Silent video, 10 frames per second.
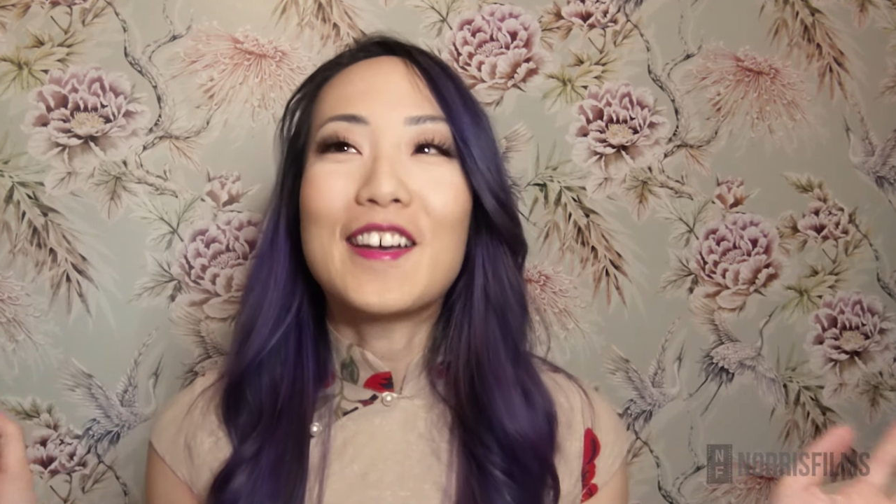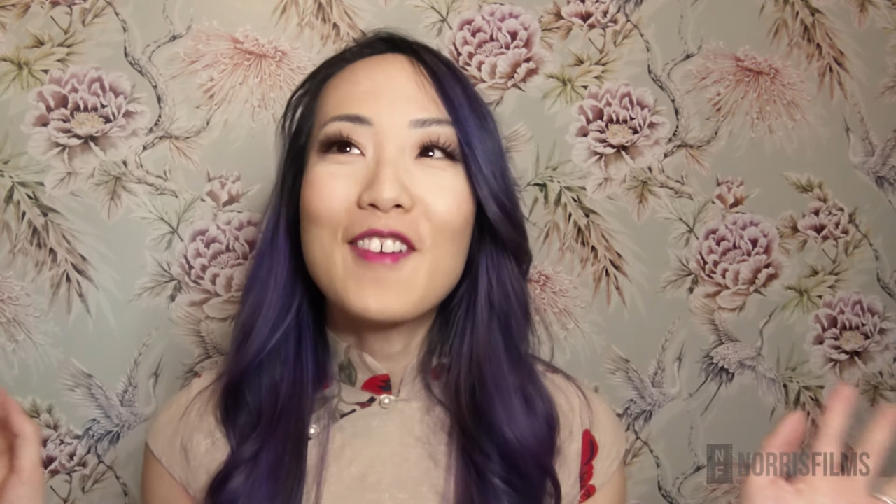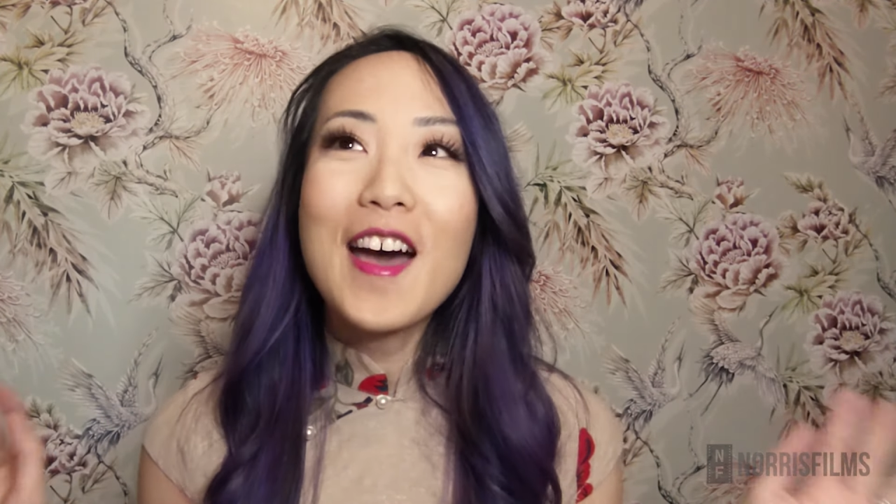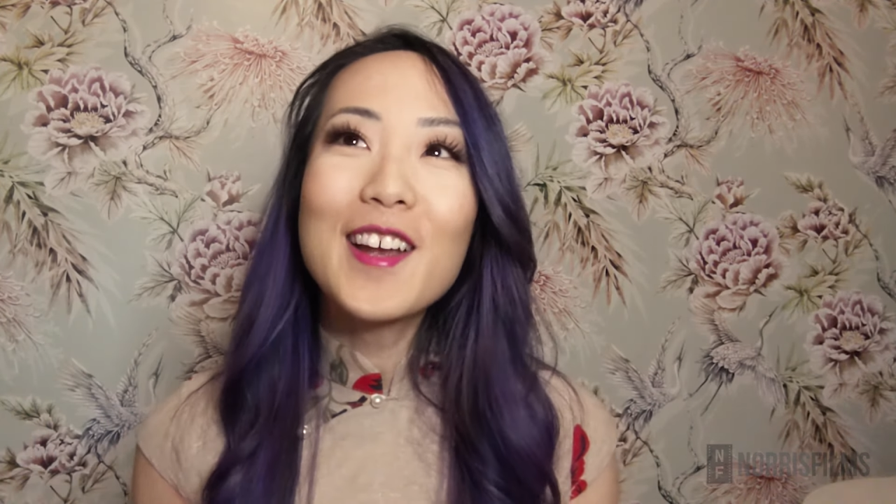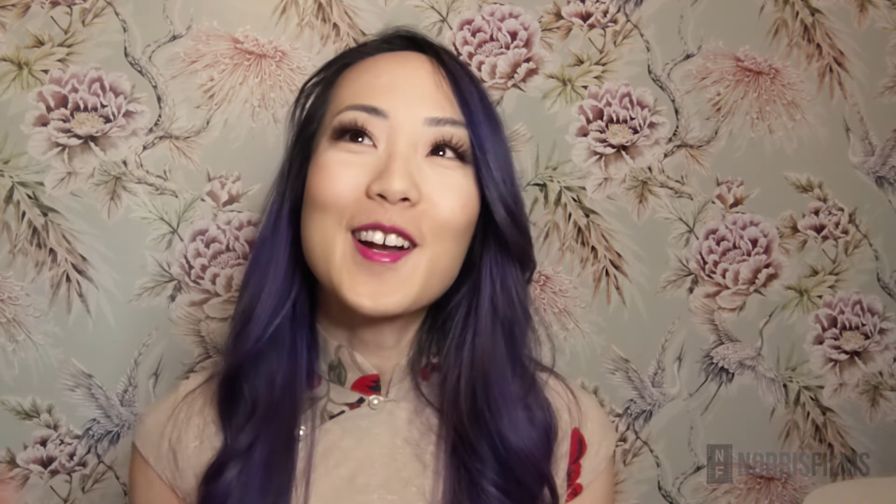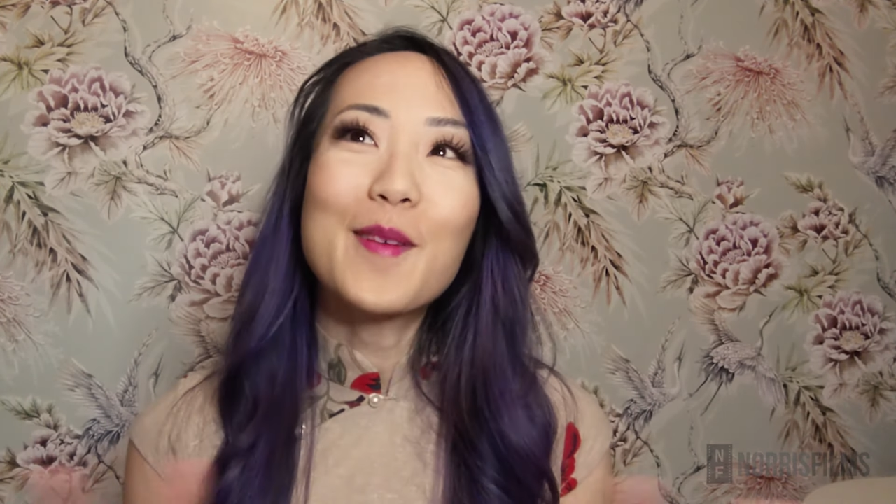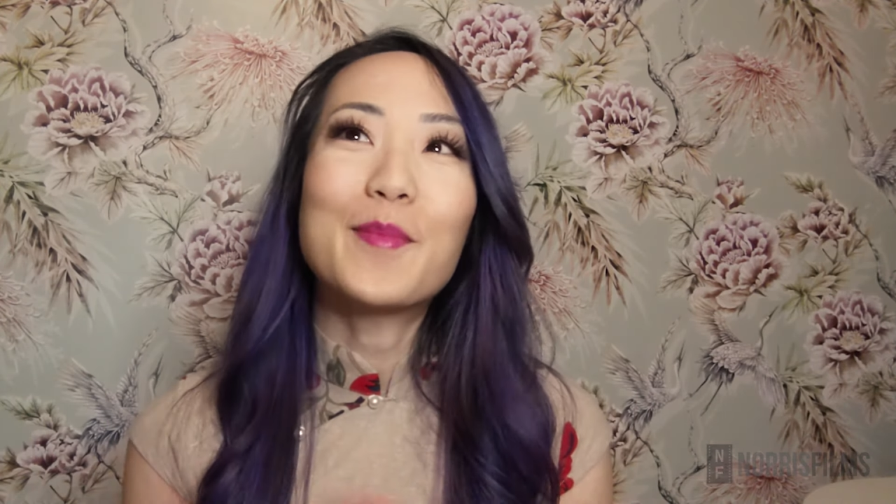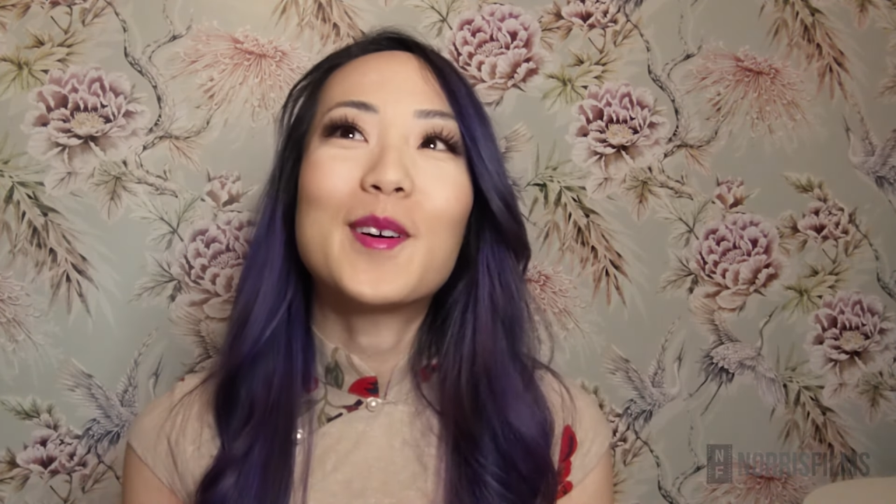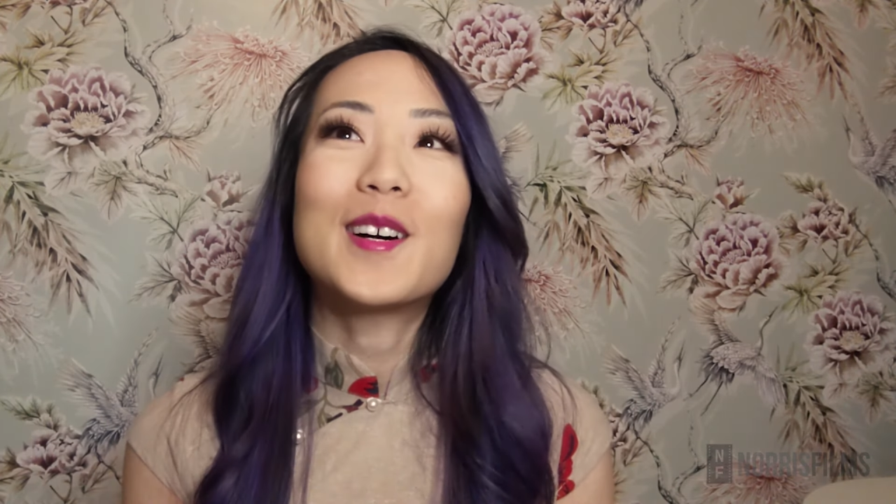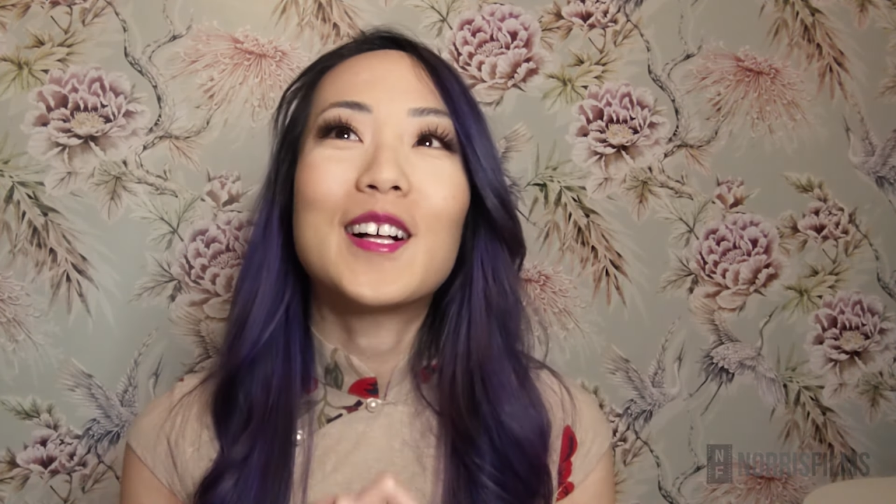I've had a
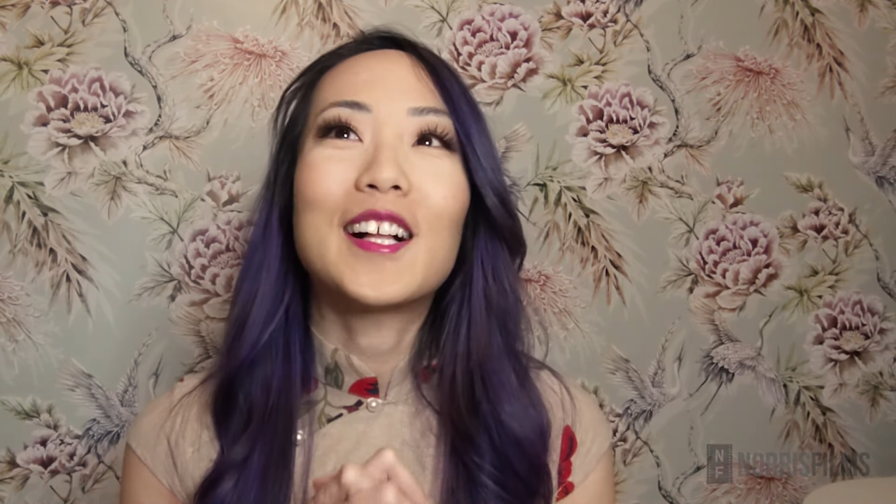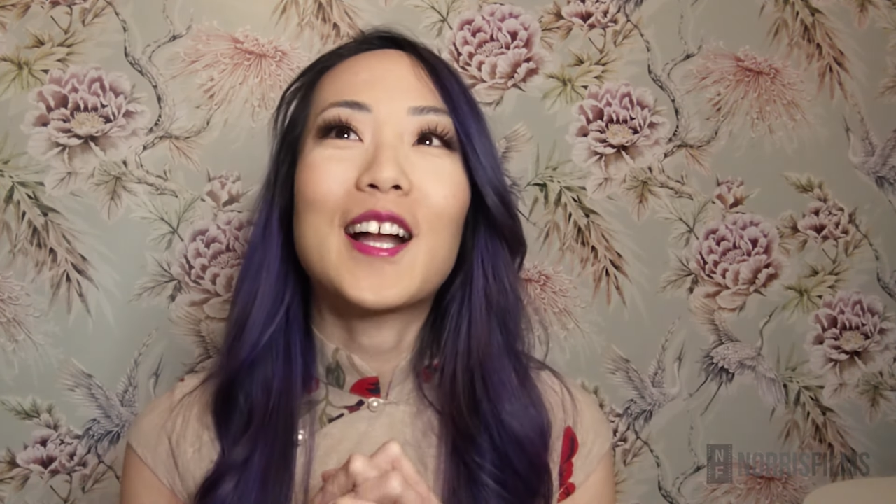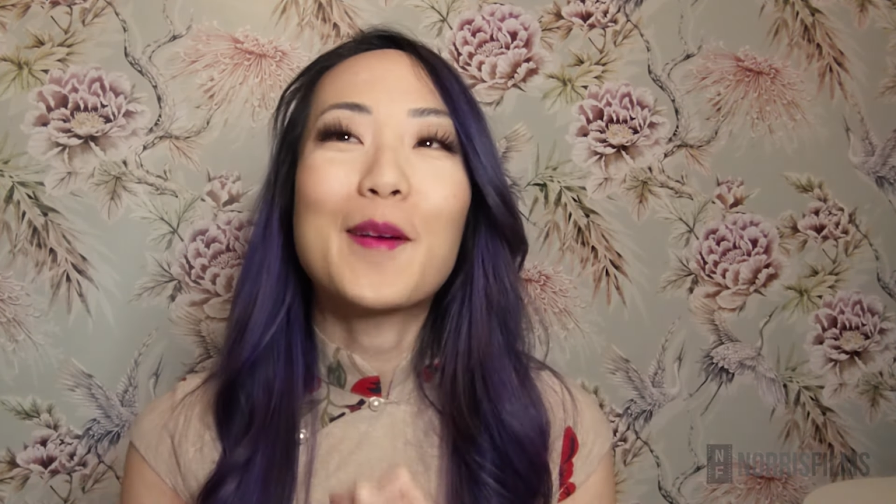couple